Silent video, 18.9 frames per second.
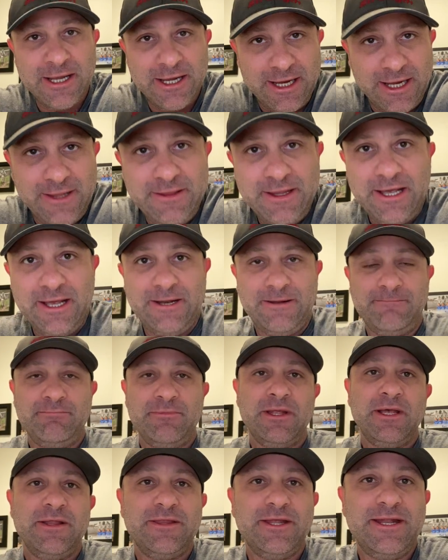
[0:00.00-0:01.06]
And then
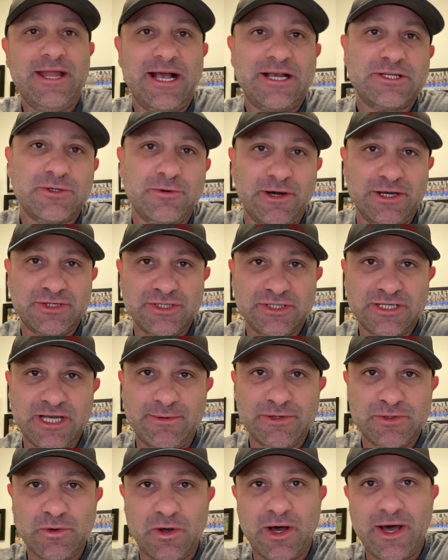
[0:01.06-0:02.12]
the next questions
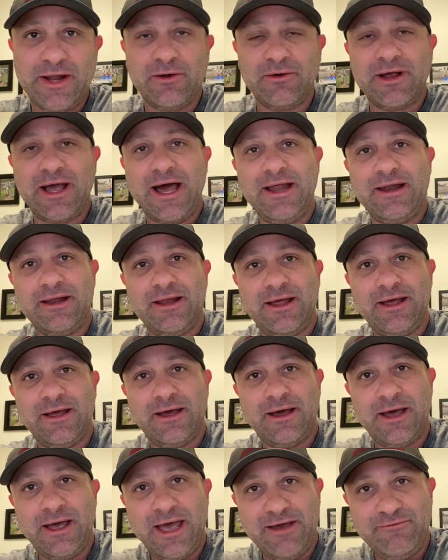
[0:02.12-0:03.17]
come as well. I don't got
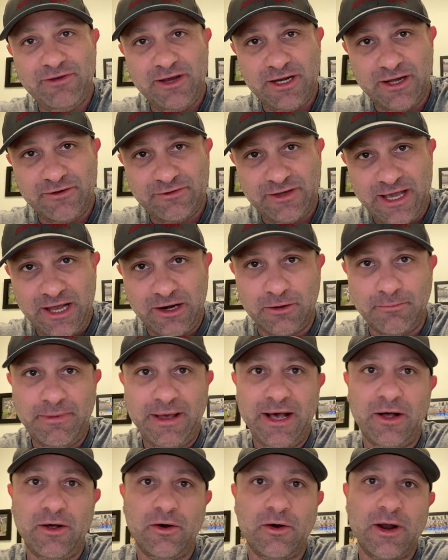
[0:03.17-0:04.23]
a heavy enough
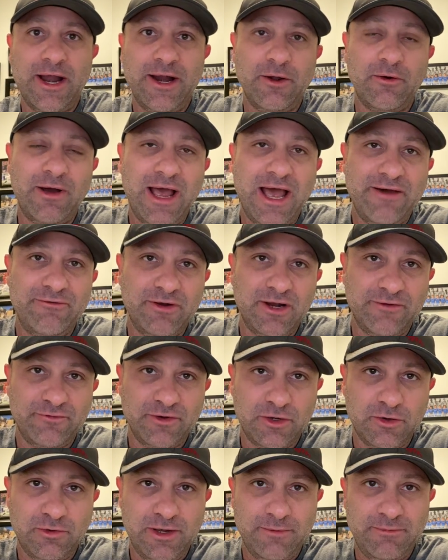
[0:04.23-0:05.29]
kettlebell, or I don't have enough
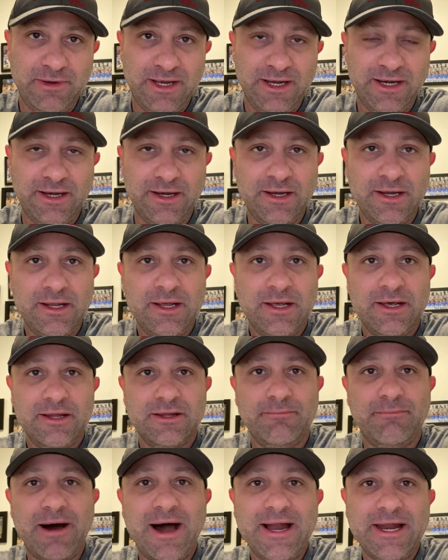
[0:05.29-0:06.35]
equipment, and
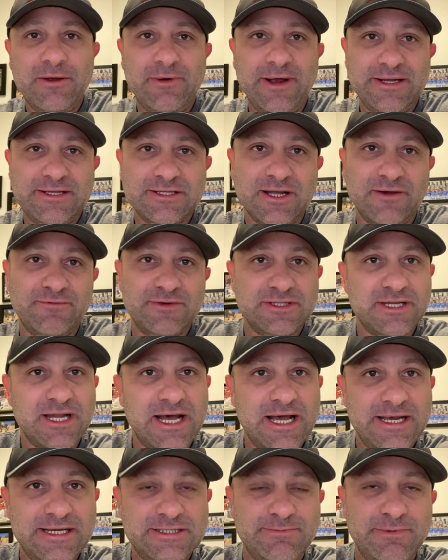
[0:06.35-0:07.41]
the body weight stuff is
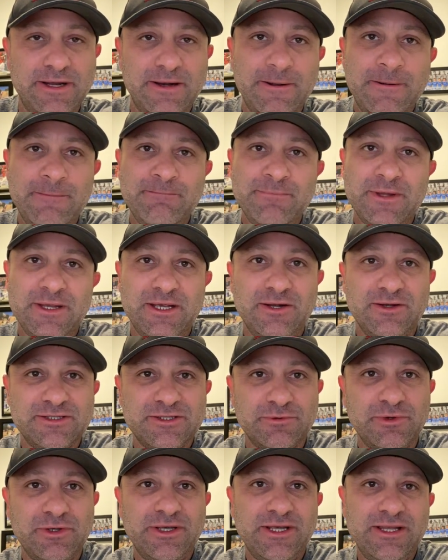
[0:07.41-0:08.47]
nice, but is
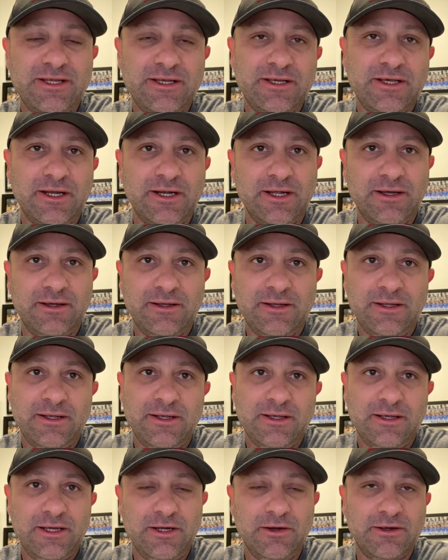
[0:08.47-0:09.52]
it really gonna
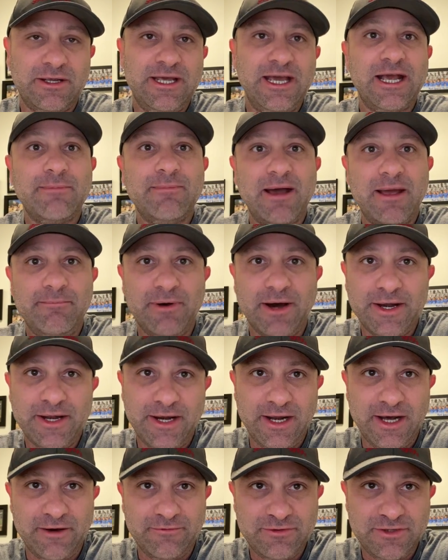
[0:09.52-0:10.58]
kick my butt
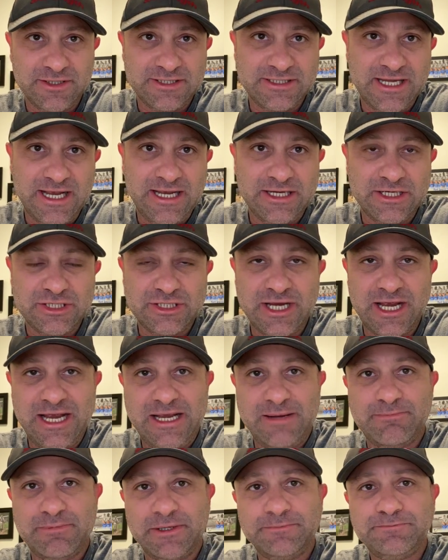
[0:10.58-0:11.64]
enough to stay in
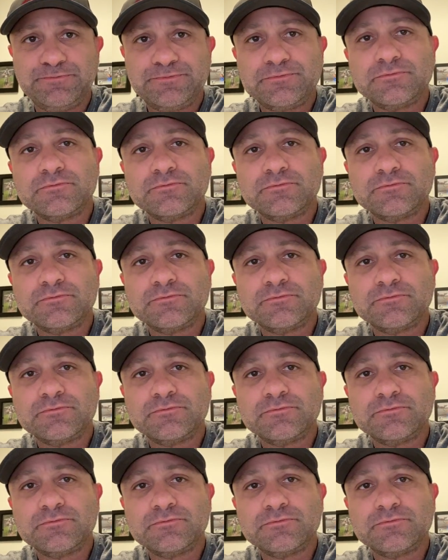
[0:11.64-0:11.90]
shape? And